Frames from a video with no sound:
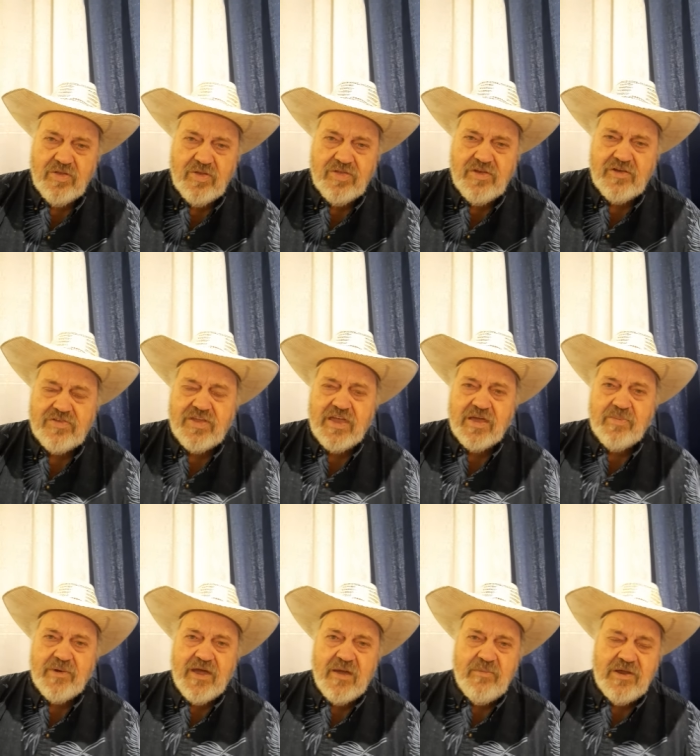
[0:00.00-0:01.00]
just think
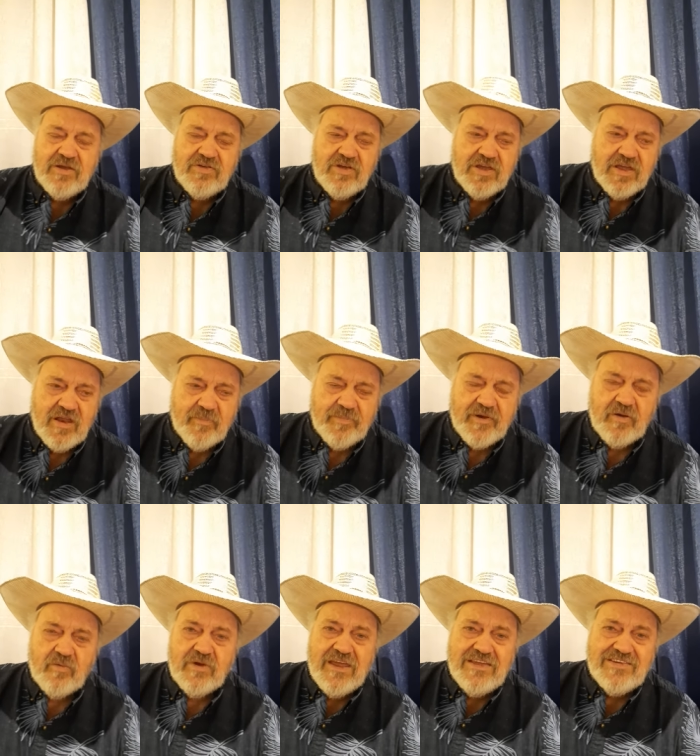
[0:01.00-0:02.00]
about him. As you get up
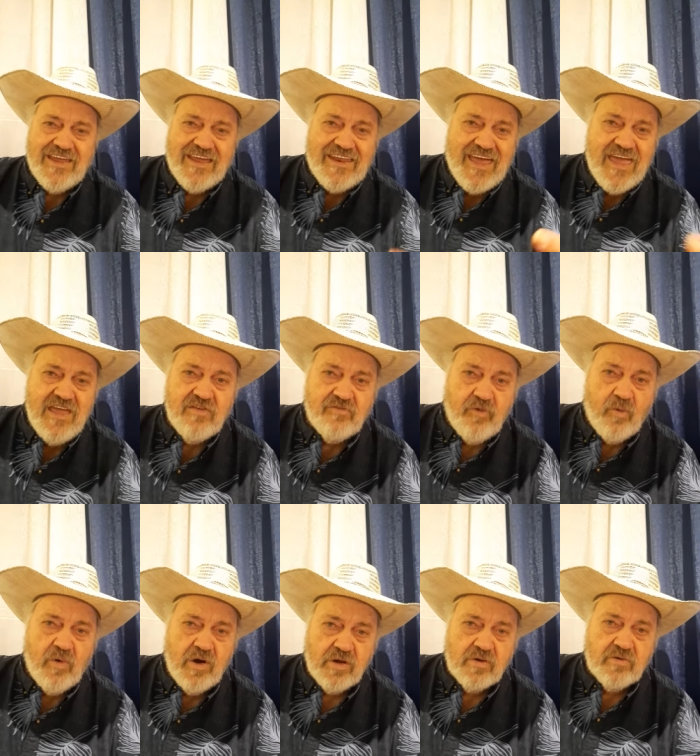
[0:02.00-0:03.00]
there, he's had eight
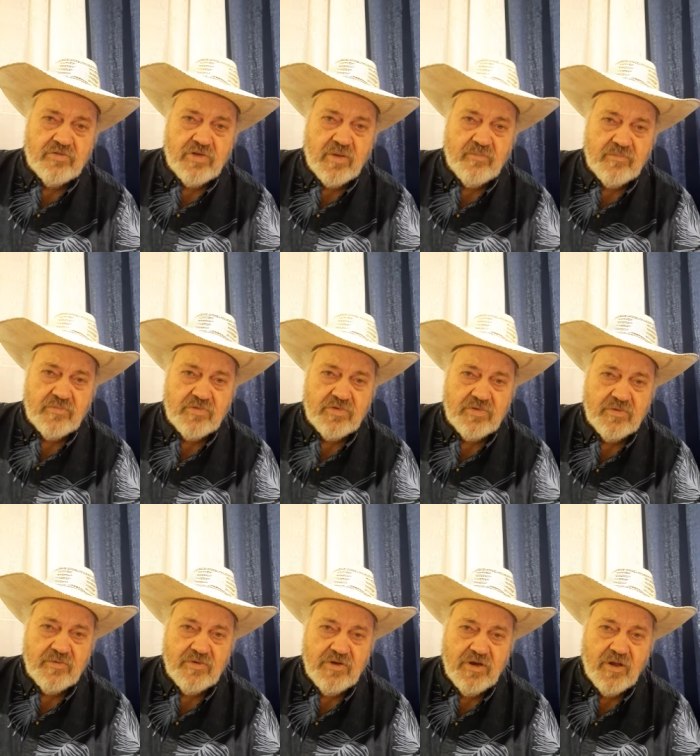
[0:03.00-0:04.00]
400 somethings.
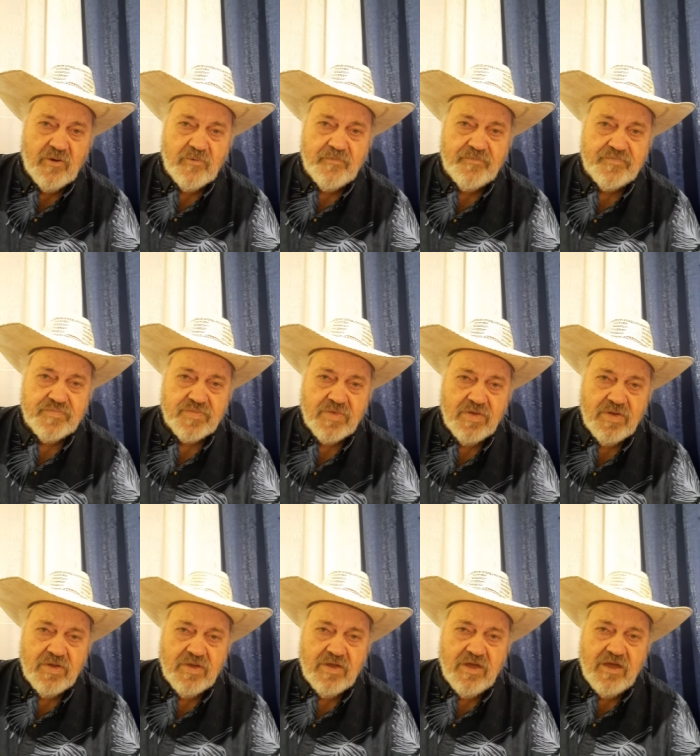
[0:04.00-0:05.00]
You know.
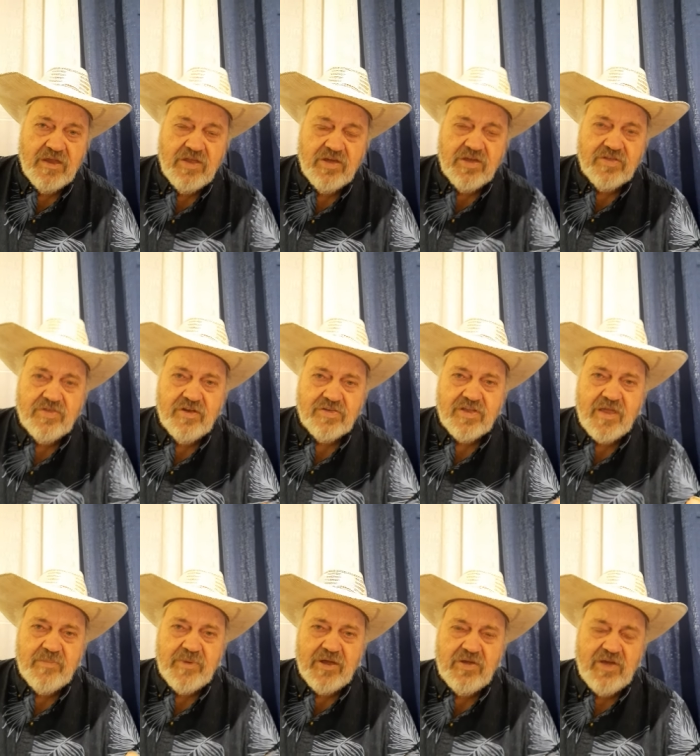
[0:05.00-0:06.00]
Yeah. And you just
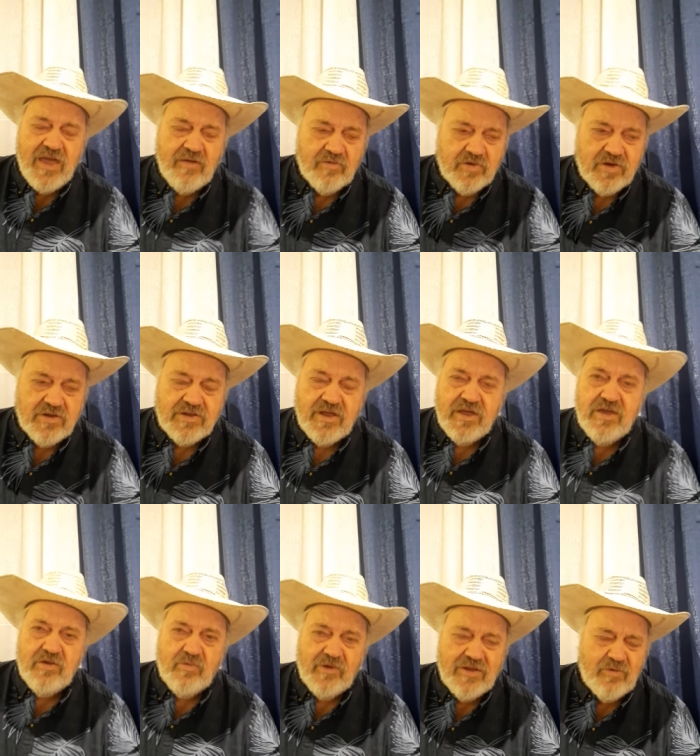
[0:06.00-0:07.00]
think about it, you have a good day,
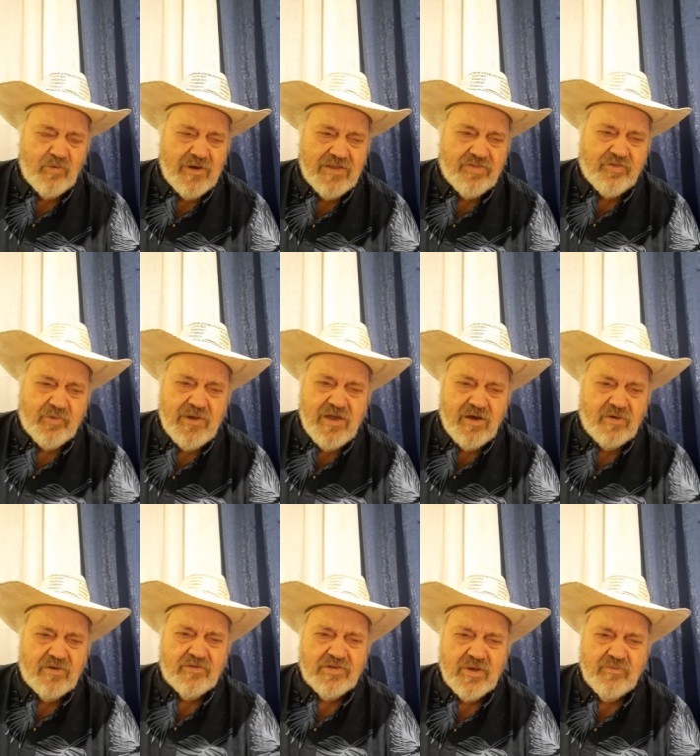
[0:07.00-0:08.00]
you run
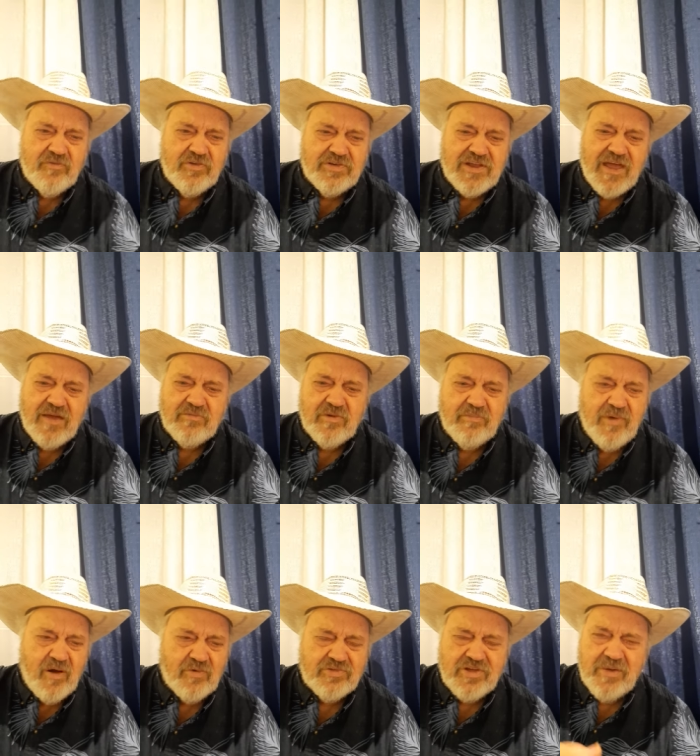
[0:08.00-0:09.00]
300 or something stand the
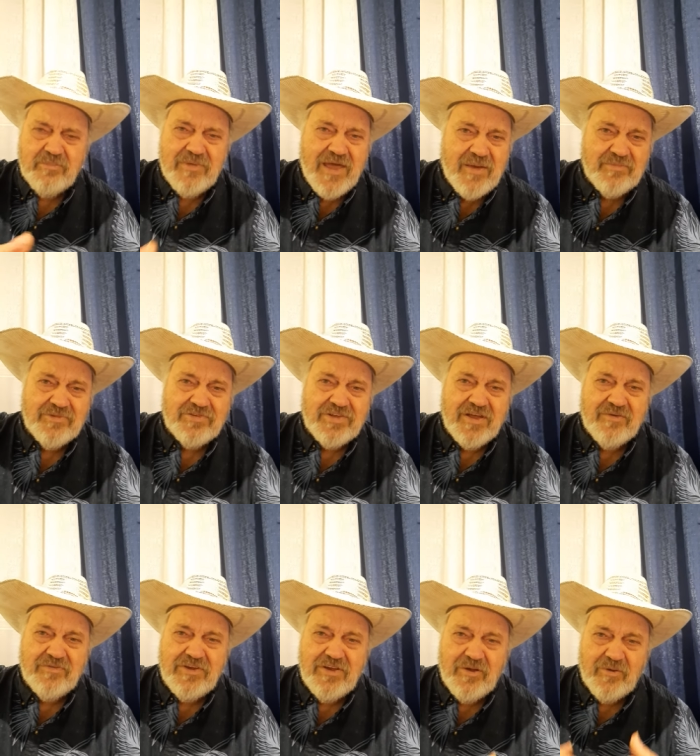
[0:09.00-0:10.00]
ball, something happens,
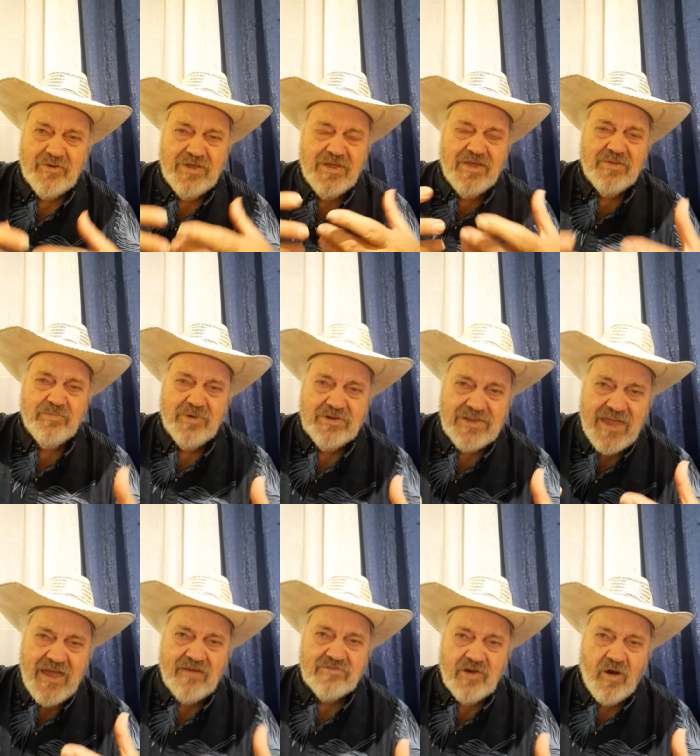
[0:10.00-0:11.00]
stuff, you know. But to
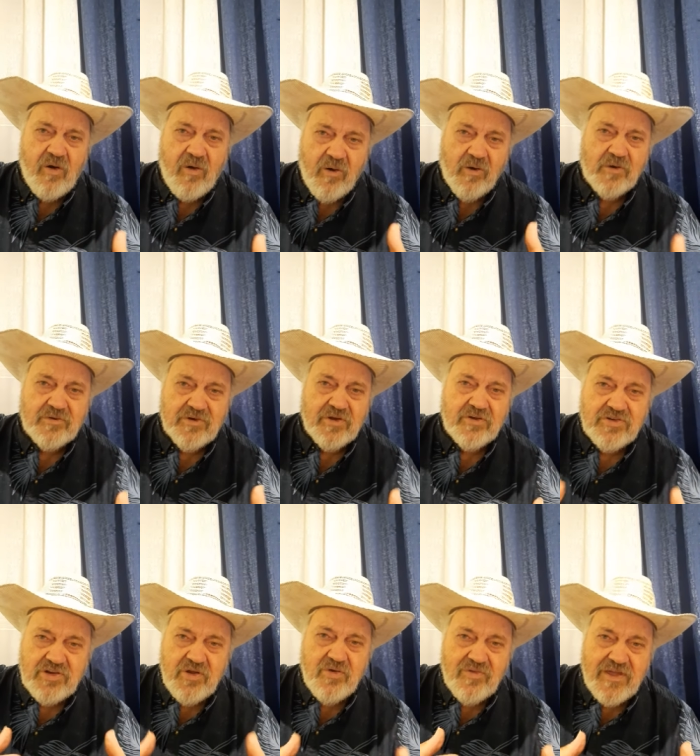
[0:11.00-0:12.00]
have the heart to
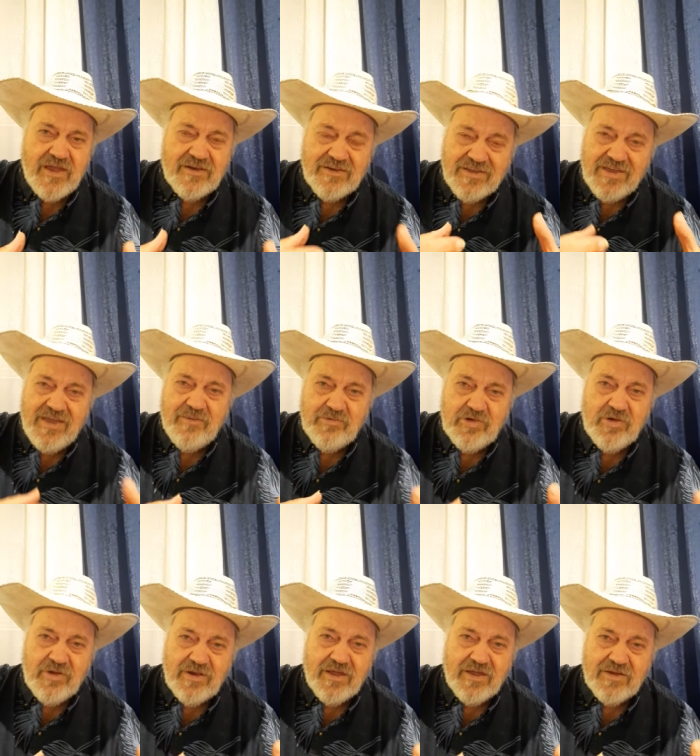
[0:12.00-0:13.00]
do that, to keep
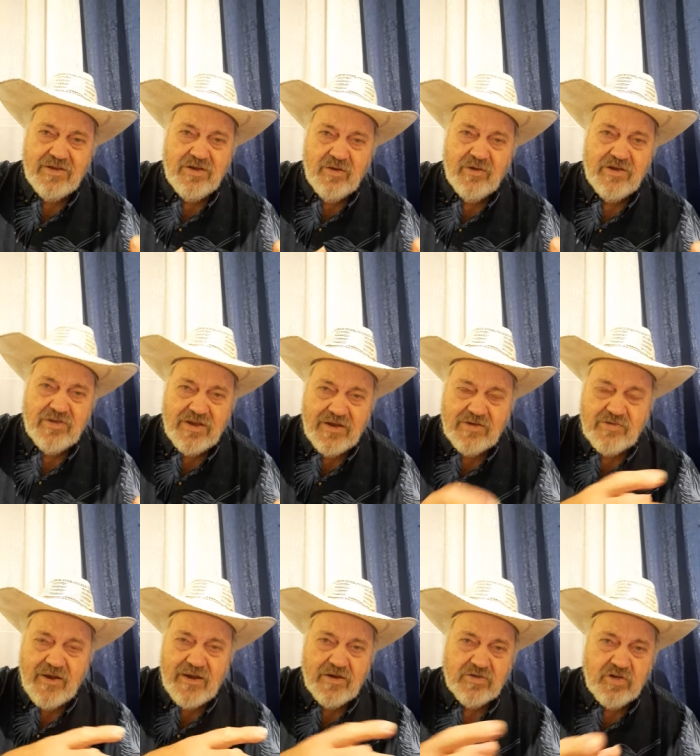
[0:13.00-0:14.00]
doing that, you know, you, you
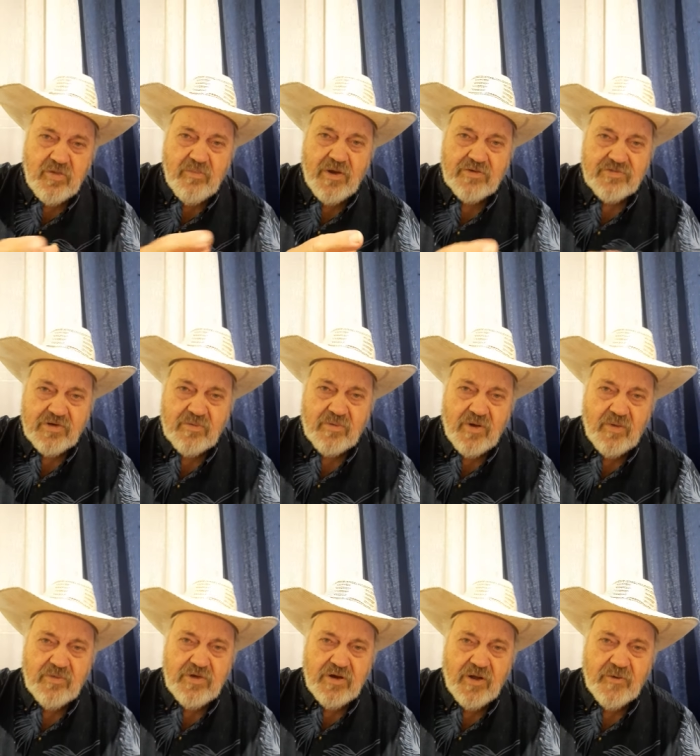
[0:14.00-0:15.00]
tried it two months in a row,
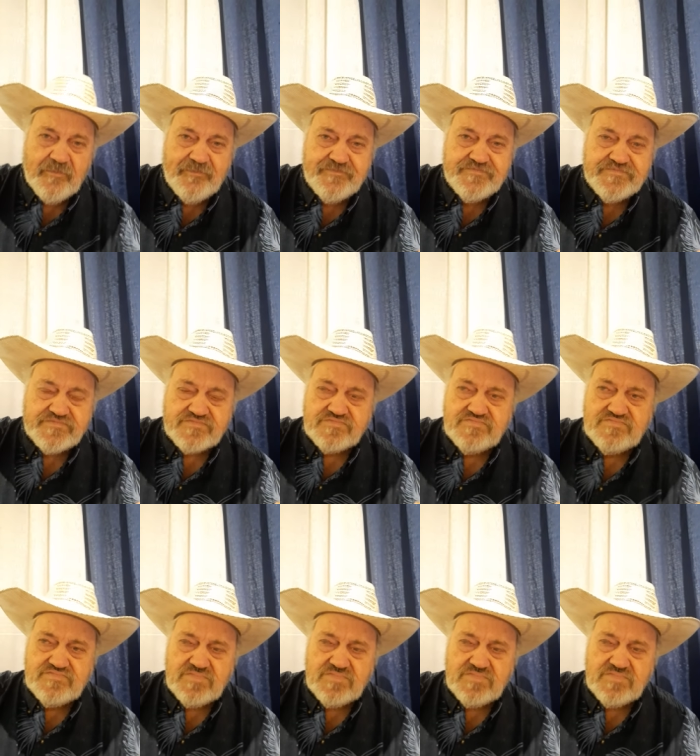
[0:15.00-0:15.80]
you know. Yeah.